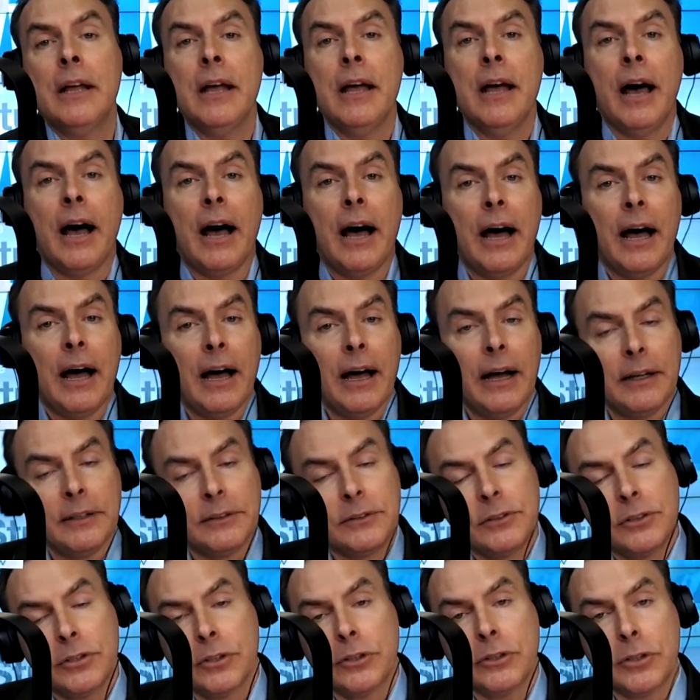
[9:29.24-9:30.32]

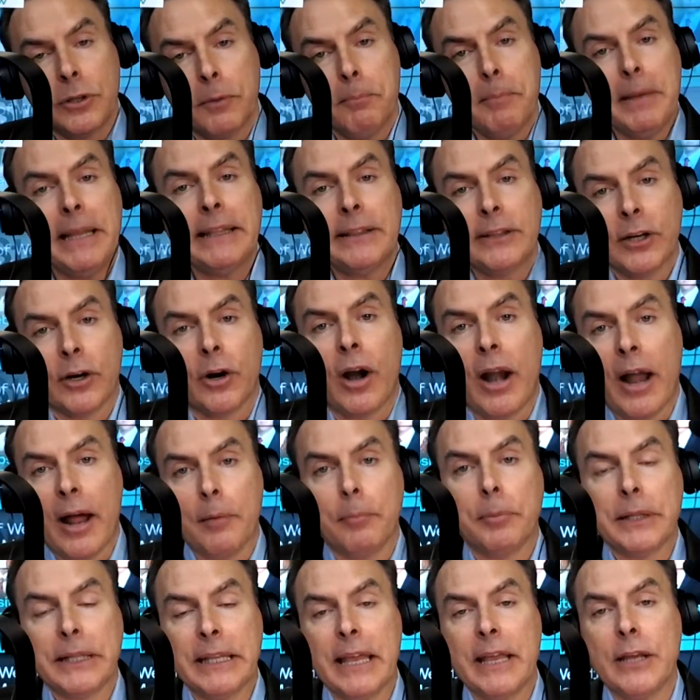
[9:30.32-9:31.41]
to meet their
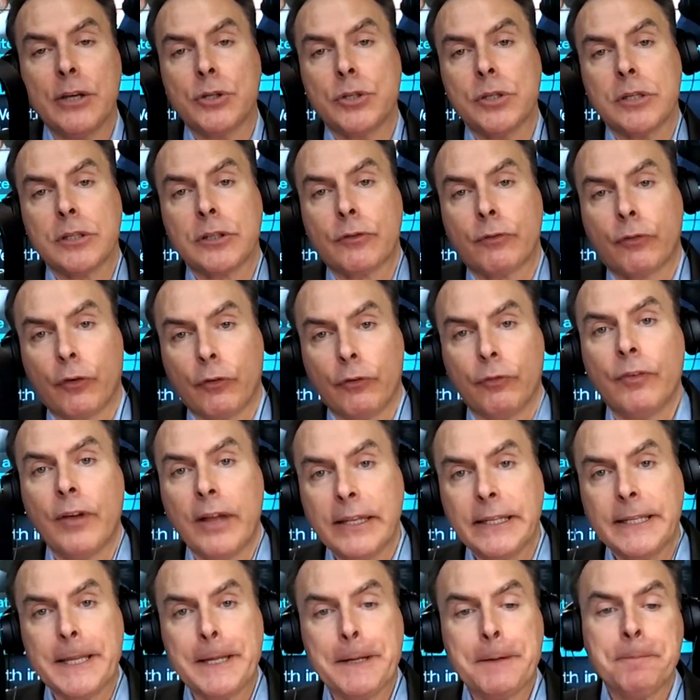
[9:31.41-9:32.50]
obligations for
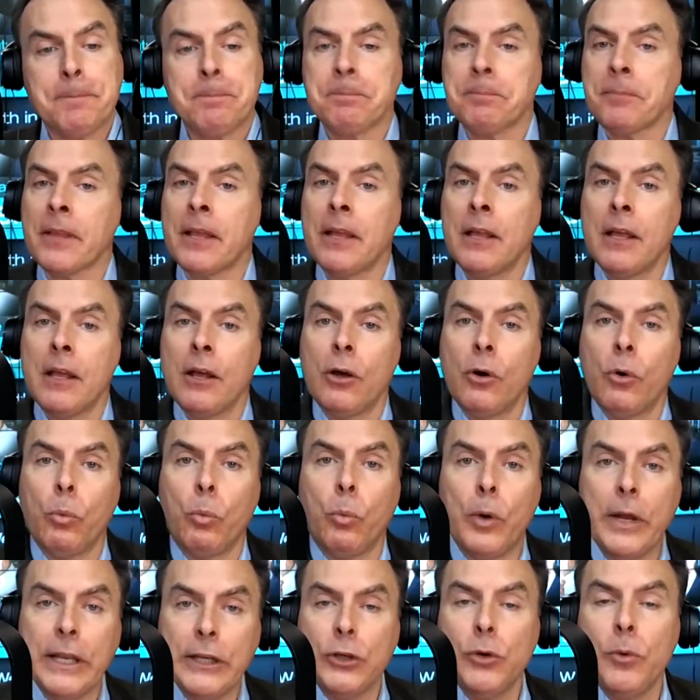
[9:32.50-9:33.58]
funding,
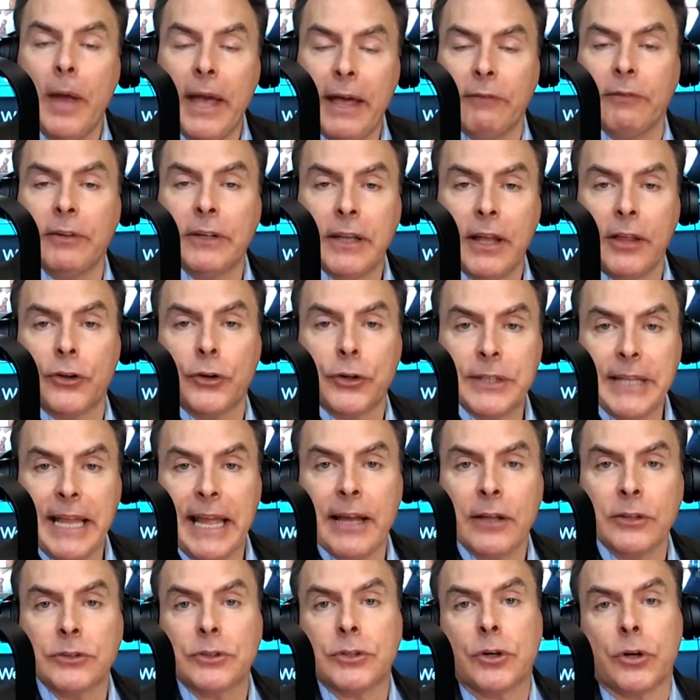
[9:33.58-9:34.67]
when you have another
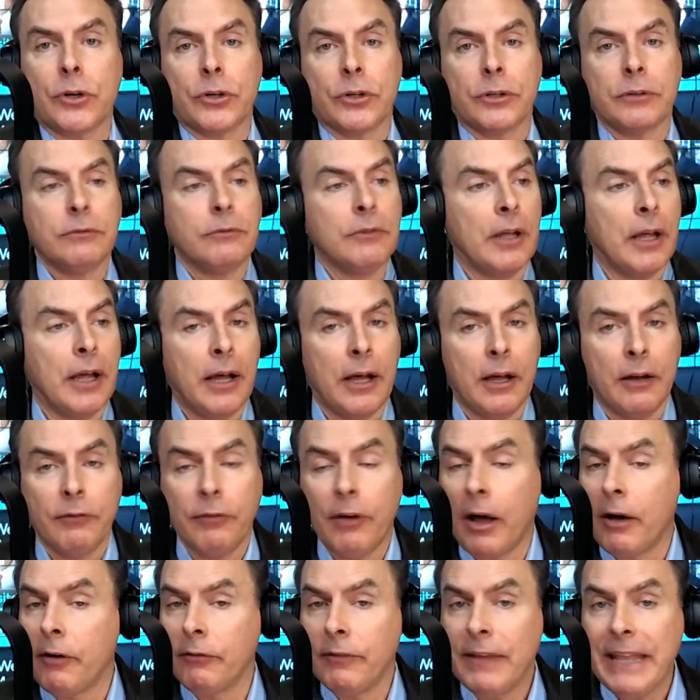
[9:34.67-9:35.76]
downturn
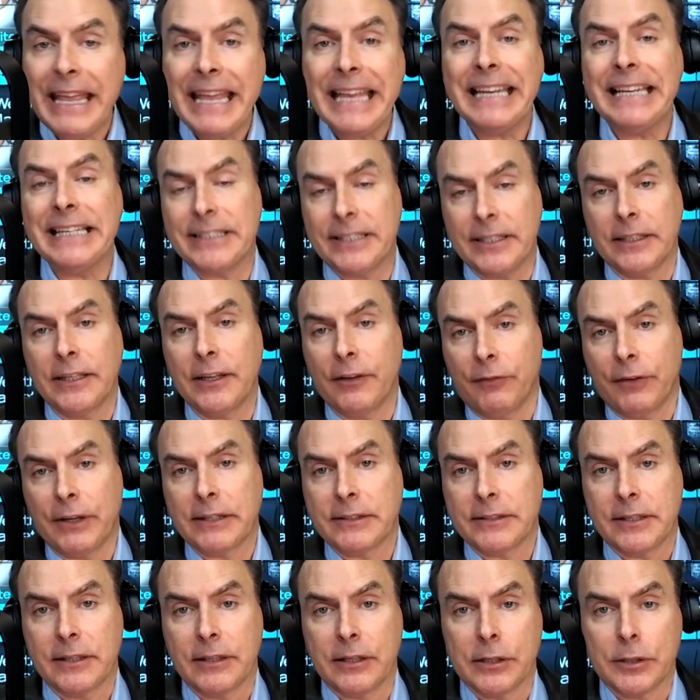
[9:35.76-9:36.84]
of any
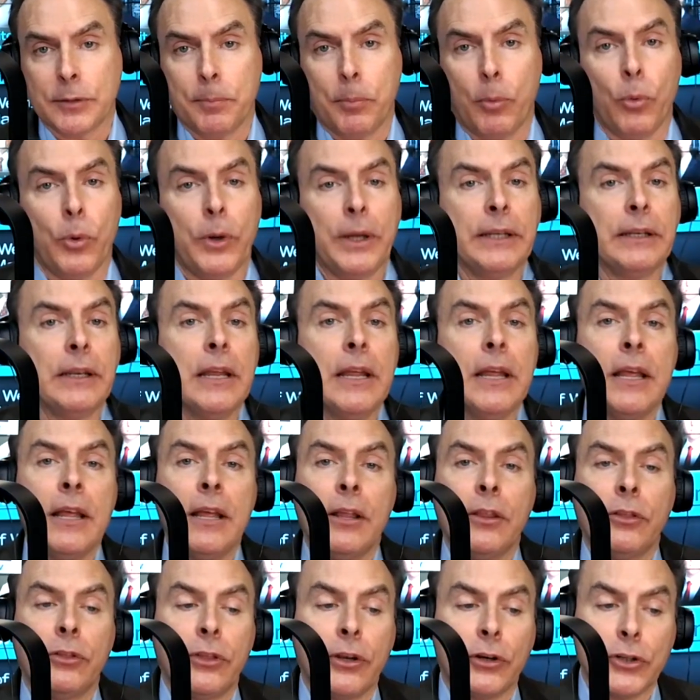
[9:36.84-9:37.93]
significance at this point,
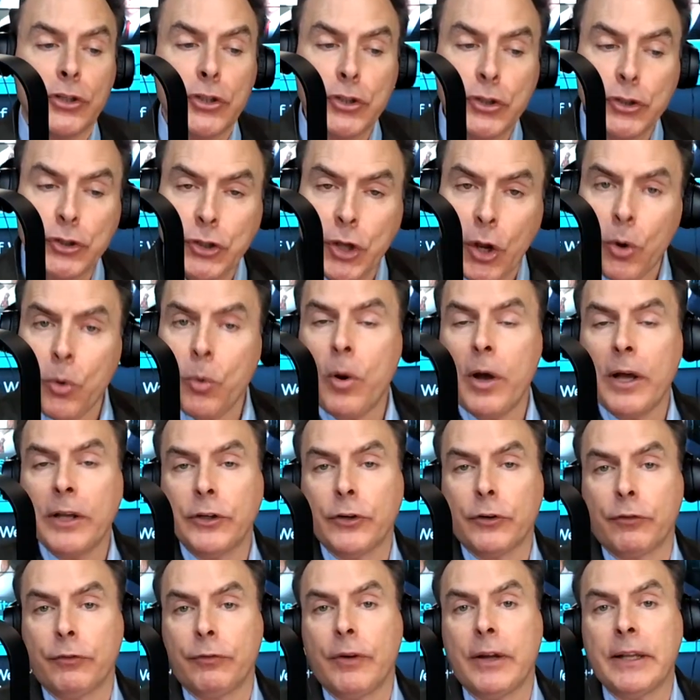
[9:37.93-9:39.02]
they're so
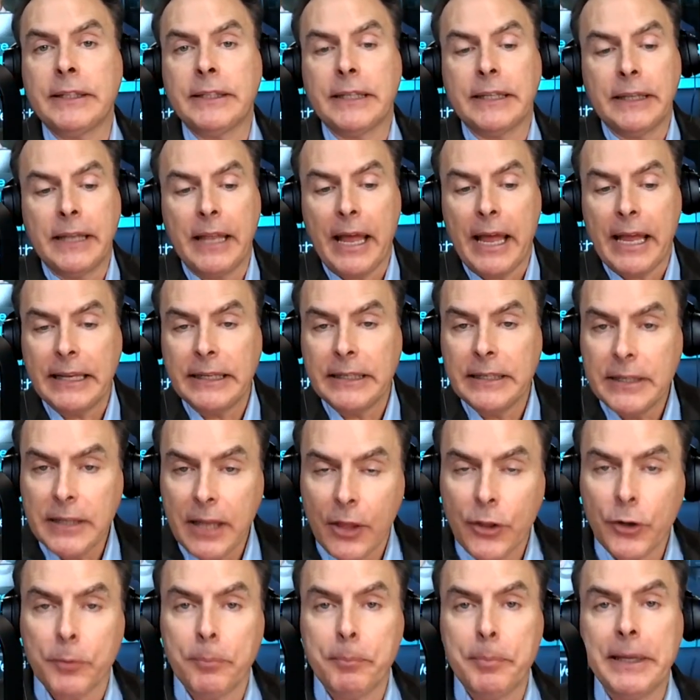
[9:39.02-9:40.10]
underfunded,
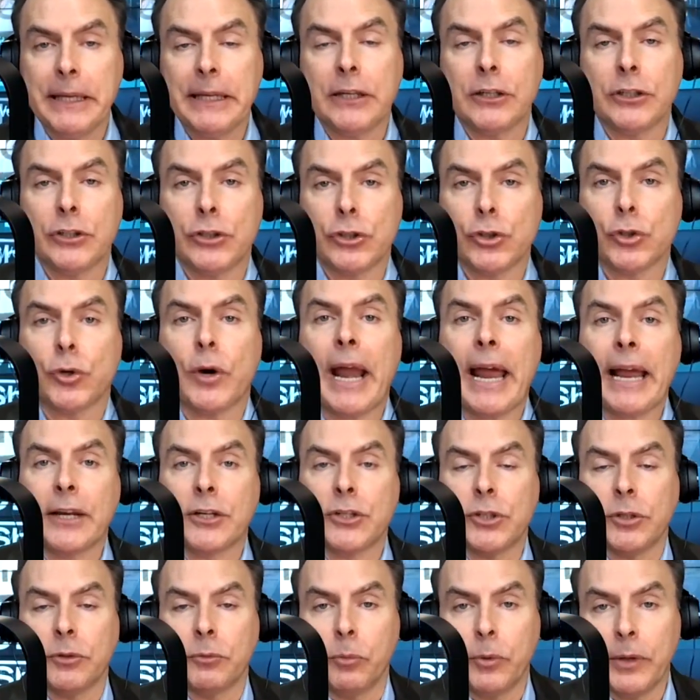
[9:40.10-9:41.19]
another big
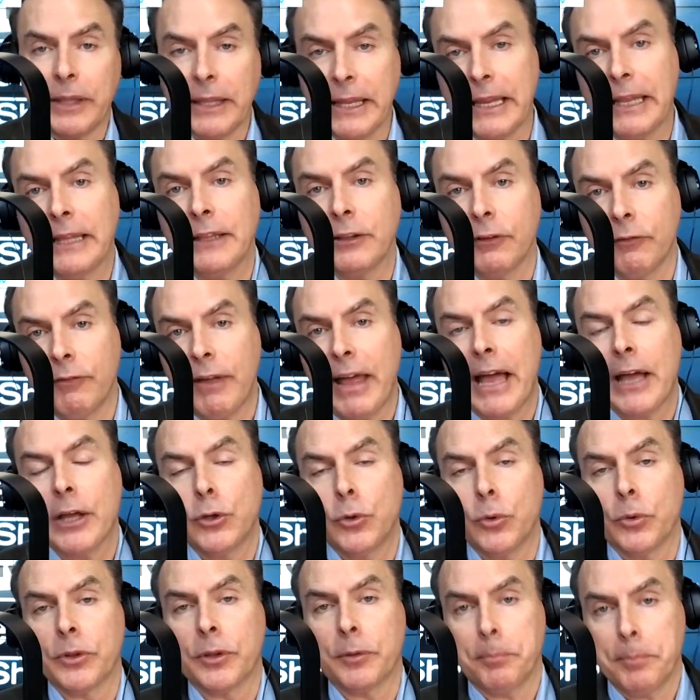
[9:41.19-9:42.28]
contraction within the
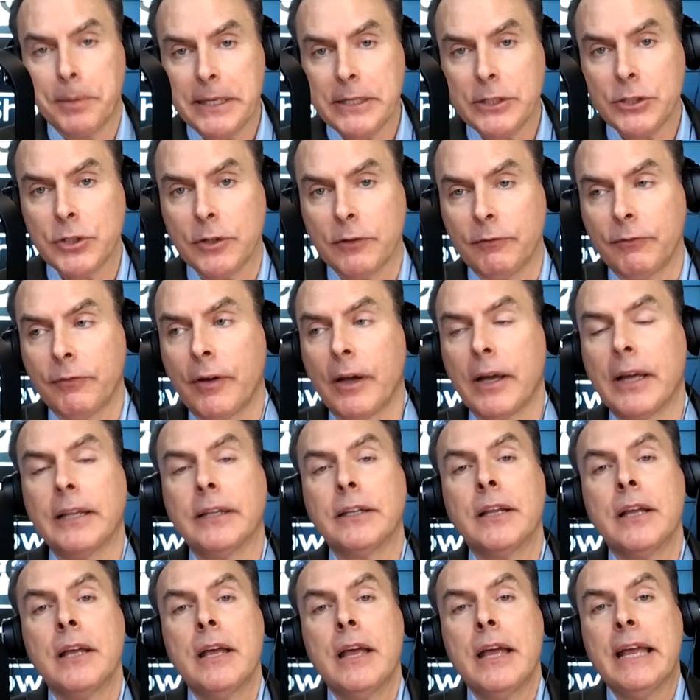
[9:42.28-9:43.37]
value of the pension
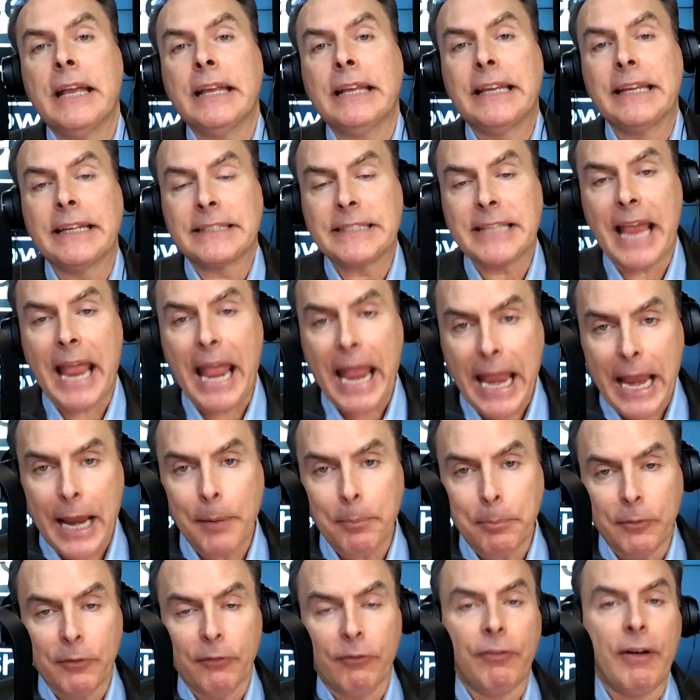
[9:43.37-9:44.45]
fund gets
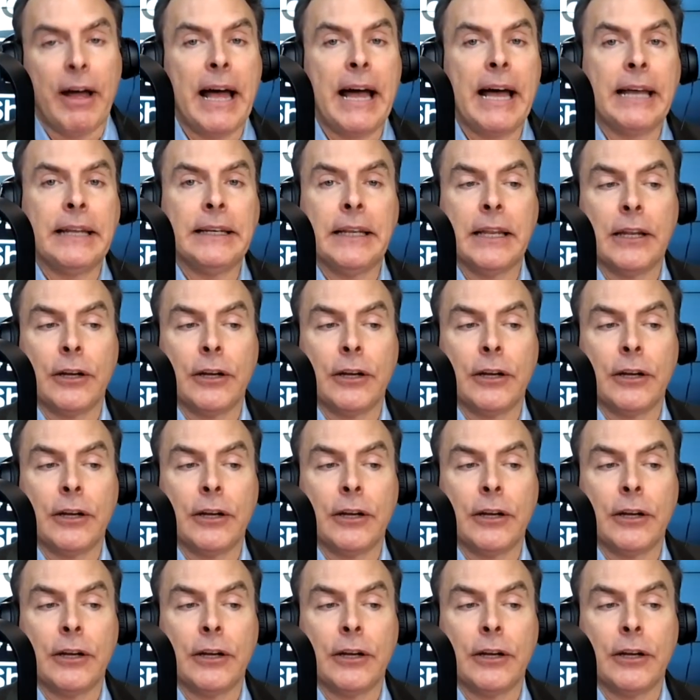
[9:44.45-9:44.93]
amplified.